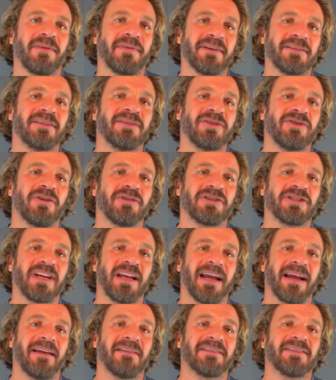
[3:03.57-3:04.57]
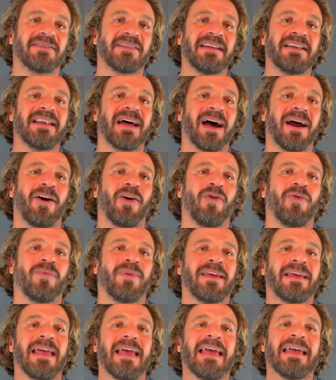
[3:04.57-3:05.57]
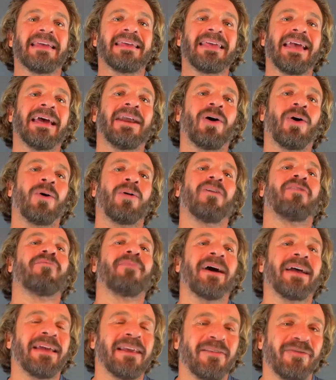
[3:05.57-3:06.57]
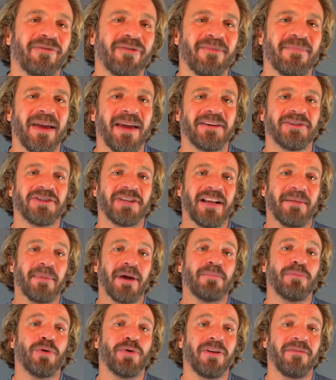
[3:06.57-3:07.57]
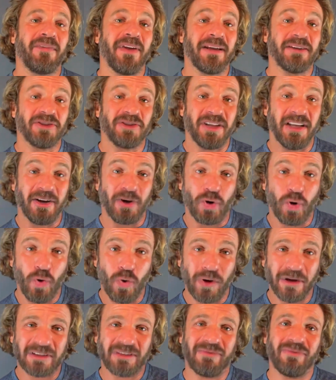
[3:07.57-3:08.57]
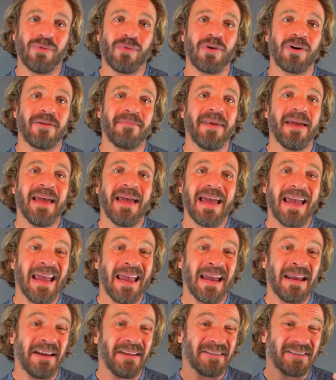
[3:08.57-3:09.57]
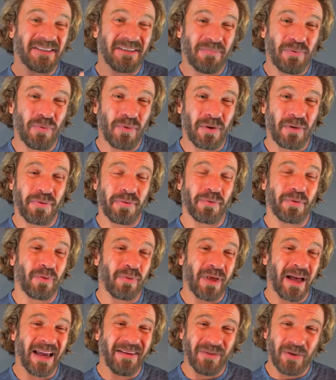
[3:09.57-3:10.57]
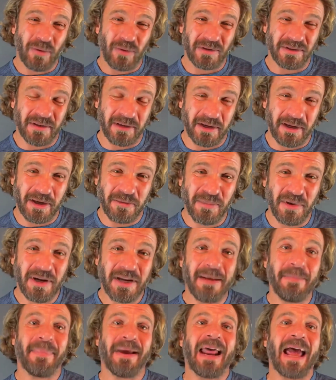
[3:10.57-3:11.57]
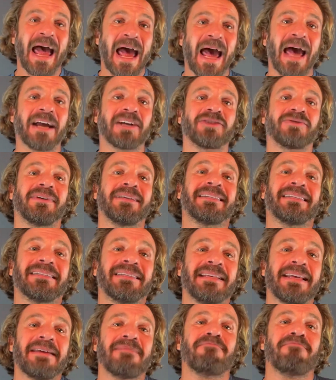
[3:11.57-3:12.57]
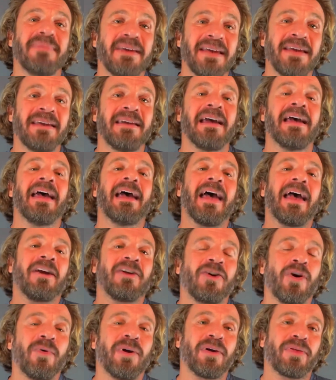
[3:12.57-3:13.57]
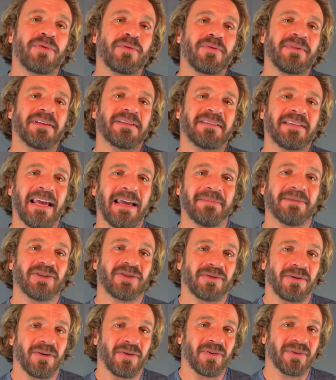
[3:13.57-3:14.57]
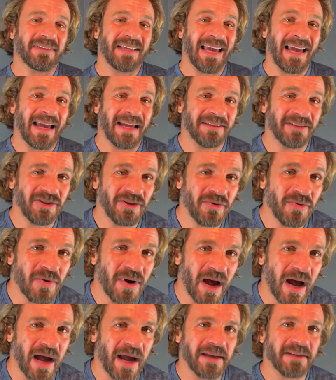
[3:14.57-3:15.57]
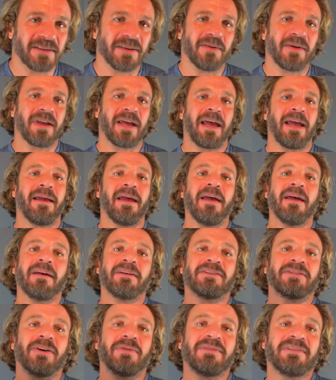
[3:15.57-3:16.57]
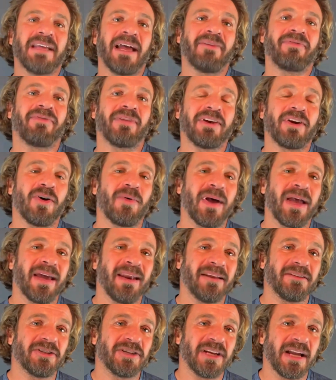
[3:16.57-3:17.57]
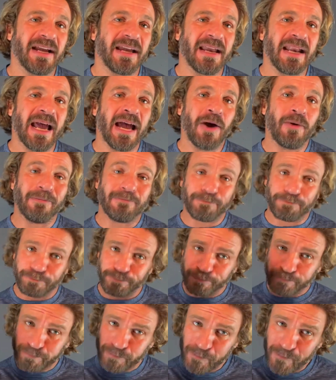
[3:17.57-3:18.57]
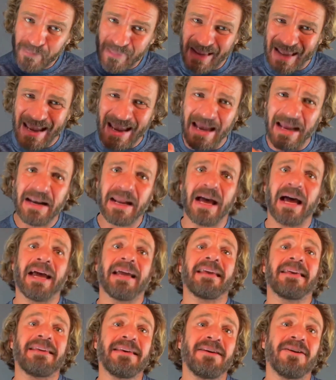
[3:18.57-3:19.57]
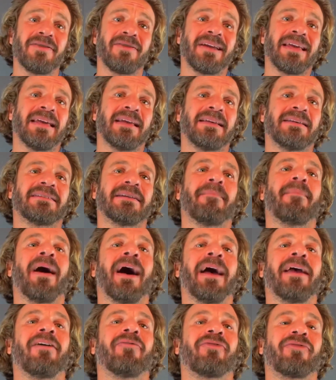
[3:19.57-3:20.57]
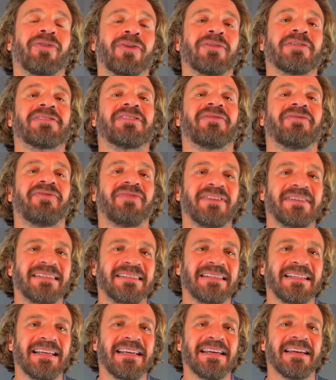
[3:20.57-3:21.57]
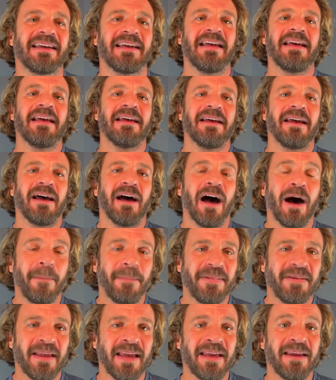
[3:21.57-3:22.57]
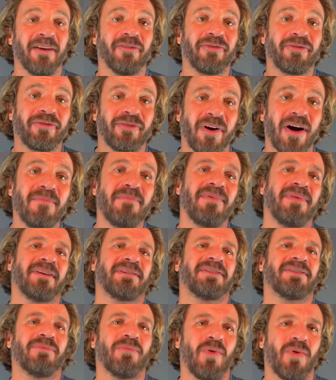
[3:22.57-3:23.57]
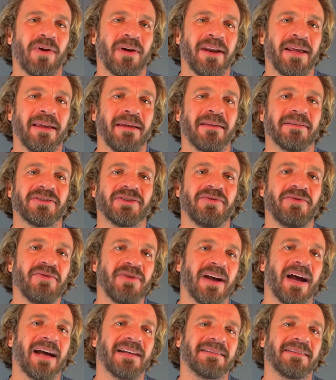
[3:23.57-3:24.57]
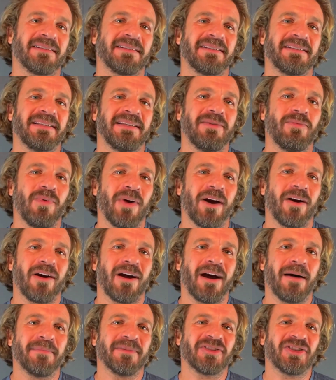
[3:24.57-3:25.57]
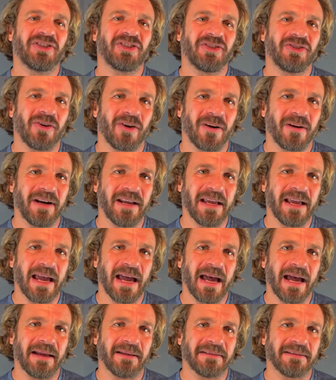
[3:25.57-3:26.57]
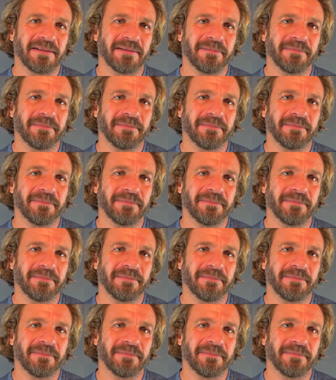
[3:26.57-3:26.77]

This is your chance to not only get all of my information and my motivation in course form and in support through the live calls of the community, but actually see me going through the same struggles as you guys, okay? So definitely go ahead and check it out. And here is my first physique update from this morning so you guys can see where I'm starting at.